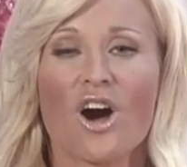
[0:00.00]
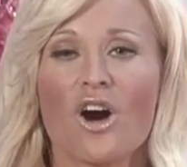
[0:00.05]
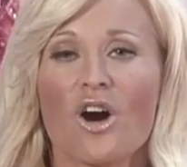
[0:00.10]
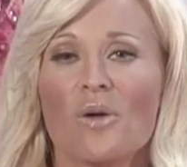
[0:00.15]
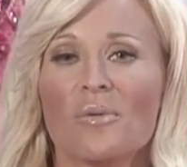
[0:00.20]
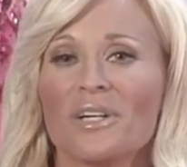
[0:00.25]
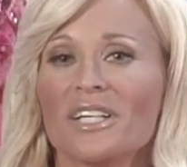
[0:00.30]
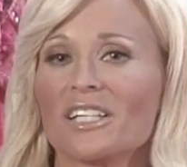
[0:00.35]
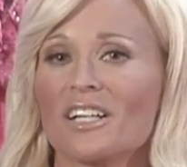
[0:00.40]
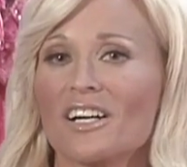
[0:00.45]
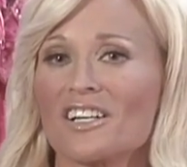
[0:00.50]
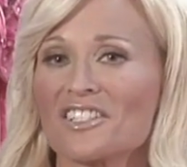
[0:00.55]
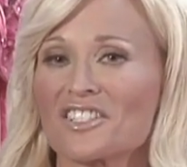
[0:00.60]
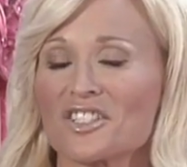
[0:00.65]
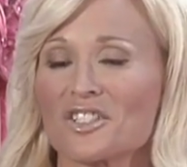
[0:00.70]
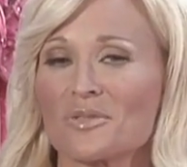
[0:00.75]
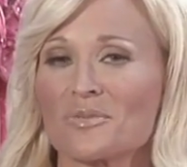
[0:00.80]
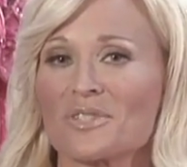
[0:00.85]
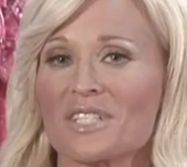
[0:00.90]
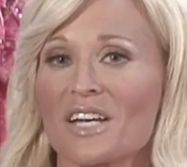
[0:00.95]
All my
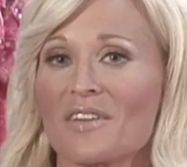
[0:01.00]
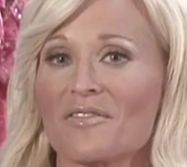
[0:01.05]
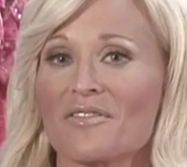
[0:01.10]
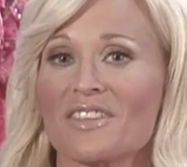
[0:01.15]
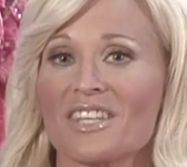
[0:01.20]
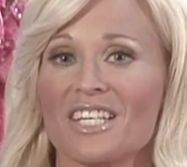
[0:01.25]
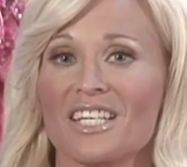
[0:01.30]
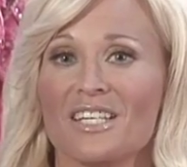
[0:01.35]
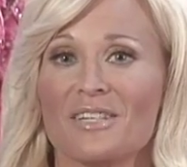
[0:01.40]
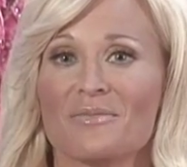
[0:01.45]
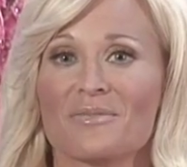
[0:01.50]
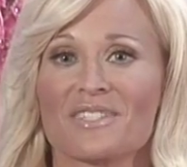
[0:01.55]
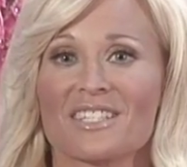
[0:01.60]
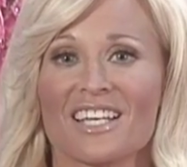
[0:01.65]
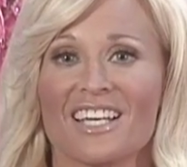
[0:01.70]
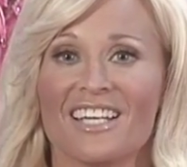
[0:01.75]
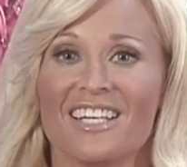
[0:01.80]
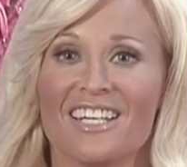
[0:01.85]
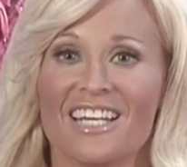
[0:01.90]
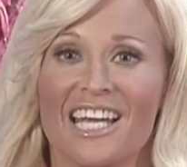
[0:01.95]
costumes have themes
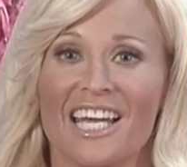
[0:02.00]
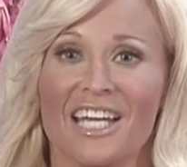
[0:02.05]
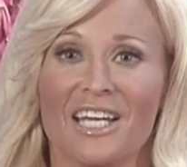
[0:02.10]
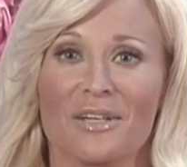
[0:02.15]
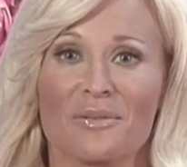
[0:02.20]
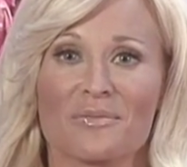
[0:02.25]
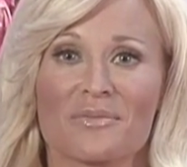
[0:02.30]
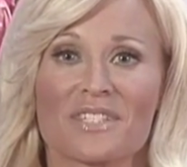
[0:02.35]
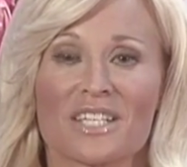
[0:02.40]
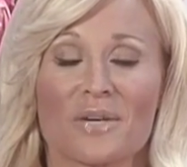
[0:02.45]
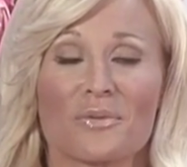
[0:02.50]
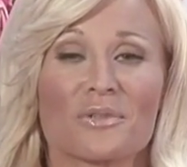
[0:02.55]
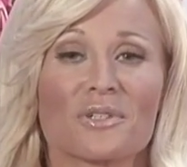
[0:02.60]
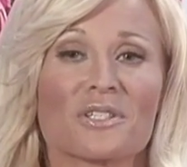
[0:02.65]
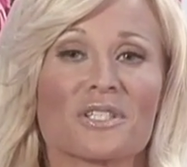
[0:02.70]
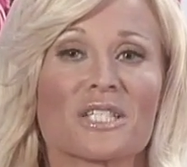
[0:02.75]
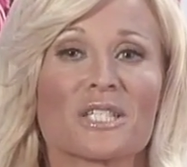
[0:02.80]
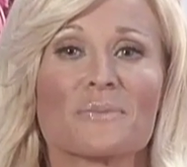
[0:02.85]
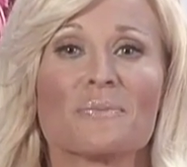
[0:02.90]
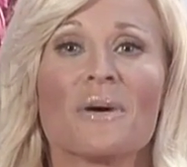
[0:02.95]
and names and were
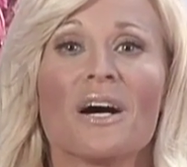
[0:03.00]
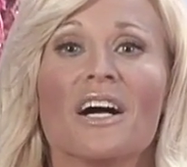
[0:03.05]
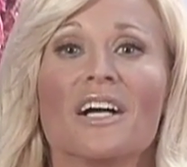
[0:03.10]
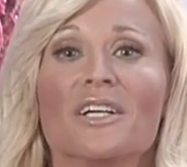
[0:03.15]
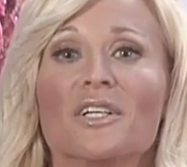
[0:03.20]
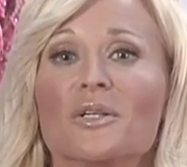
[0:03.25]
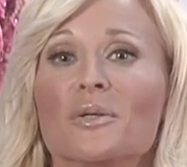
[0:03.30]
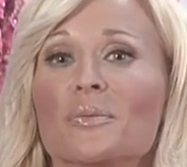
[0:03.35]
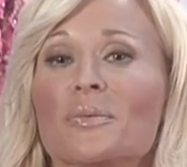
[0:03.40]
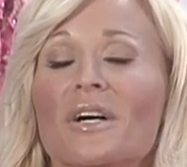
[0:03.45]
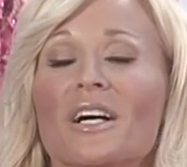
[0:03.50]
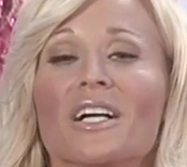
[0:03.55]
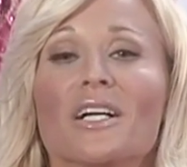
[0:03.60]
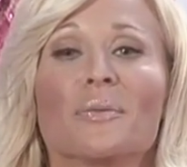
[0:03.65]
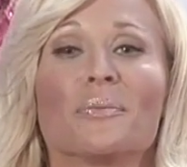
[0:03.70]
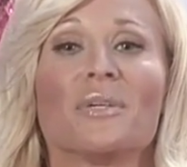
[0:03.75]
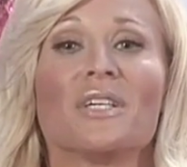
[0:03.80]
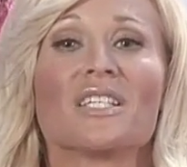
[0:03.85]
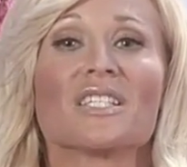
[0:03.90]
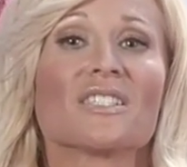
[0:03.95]
inspired by a
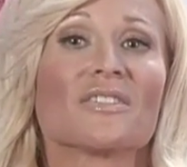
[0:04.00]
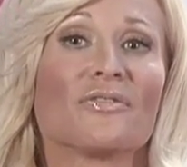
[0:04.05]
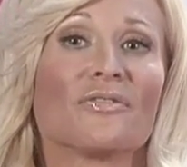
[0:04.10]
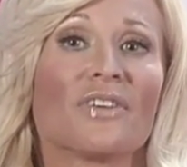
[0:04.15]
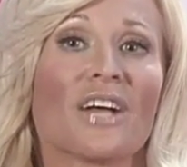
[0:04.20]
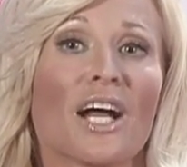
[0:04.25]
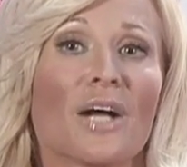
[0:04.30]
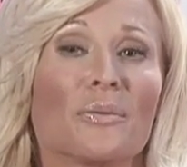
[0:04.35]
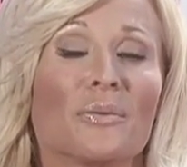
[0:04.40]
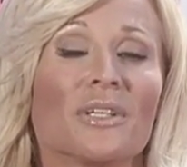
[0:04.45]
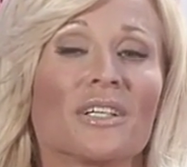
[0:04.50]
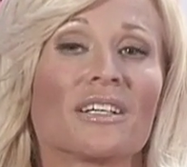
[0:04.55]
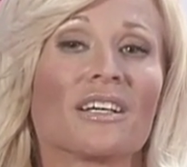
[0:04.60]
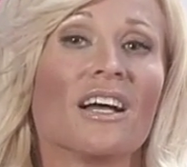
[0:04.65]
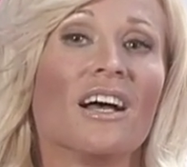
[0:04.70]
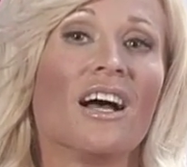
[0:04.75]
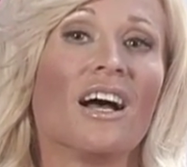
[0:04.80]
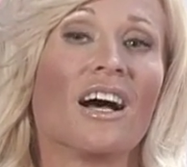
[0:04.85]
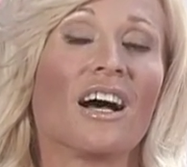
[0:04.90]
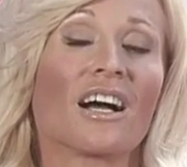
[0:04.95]
piece of fabric,
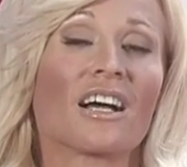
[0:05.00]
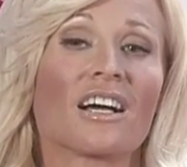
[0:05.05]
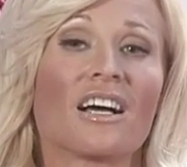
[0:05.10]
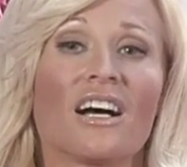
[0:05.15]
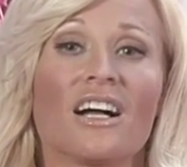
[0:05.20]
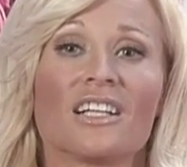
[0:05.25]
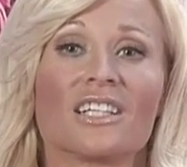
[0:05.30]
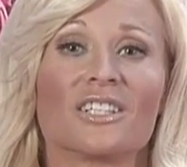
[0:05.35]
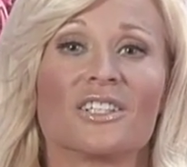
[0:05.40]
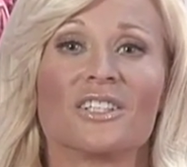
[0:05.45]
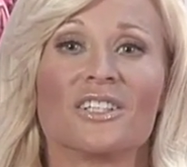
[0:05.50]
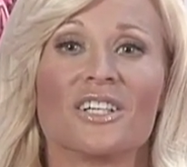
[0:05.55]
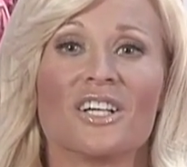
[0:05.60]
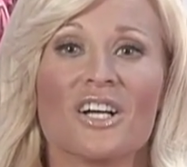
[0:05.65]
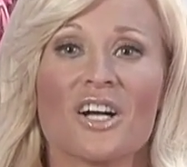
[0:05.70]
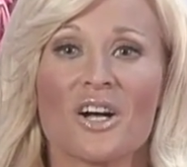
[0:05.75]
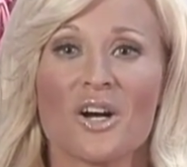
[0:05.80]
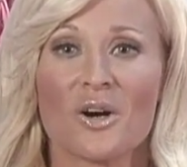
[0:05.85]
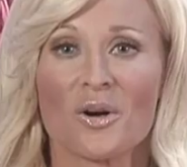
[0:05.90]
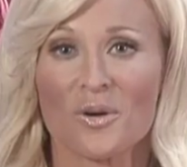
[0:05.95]
a color,
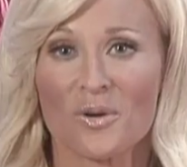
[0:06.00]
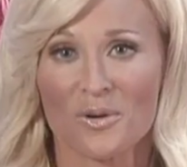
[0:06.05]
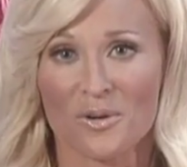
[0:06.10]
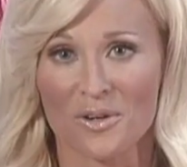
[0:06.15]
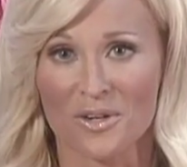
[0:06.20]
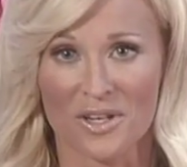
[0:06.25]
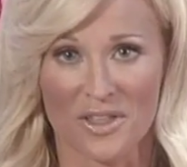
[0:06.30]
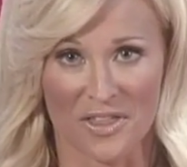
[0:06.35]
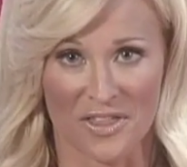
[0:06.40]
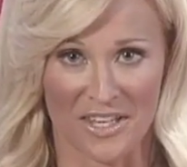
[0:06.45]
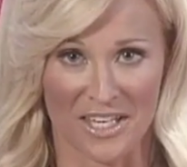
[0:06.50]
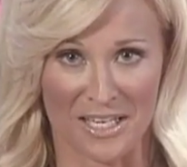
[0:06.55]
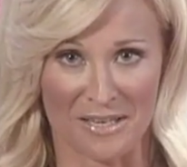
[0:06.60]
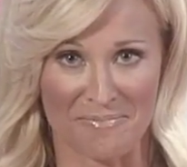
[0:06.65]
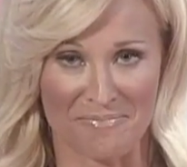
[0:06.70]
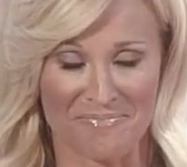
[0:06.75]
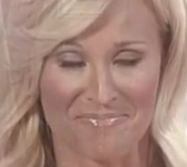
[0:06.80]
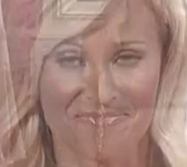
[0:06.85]
or a theme.